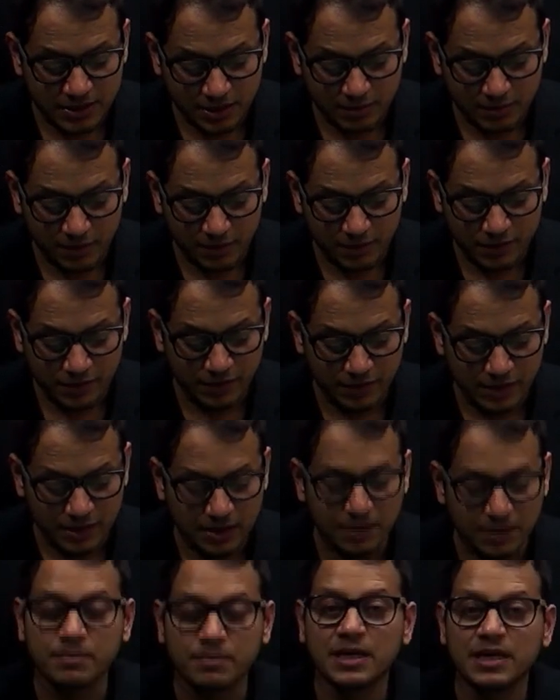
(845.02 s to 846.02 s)
river
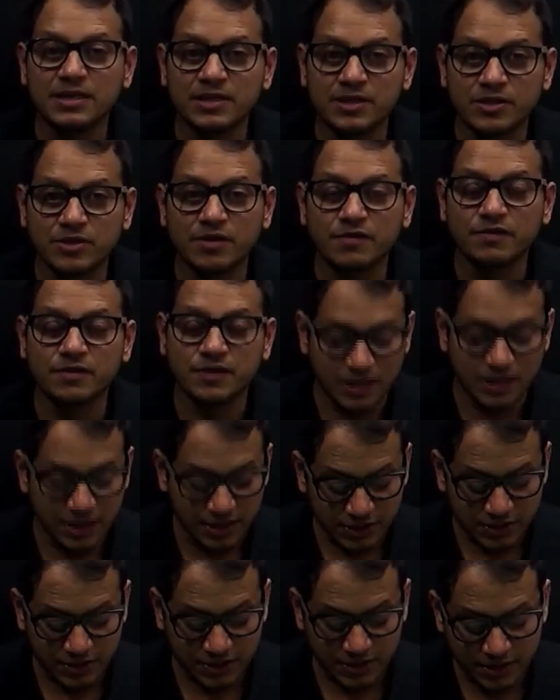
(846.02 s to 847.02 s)
comprises of three eastern
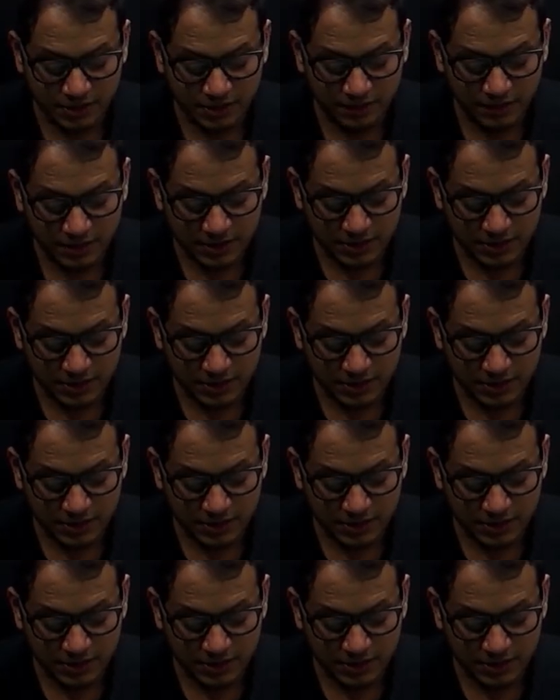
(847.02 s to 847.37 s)
rivers,